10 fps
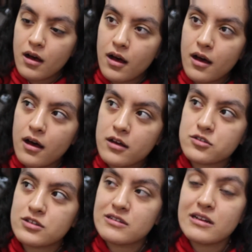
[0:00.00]
Uh,
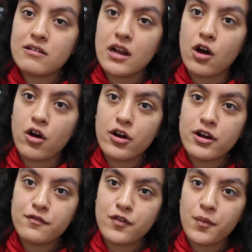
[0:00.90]
so it's not really
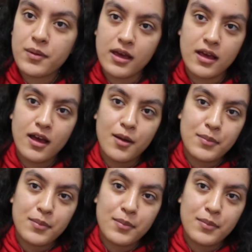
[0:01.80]
hard for me,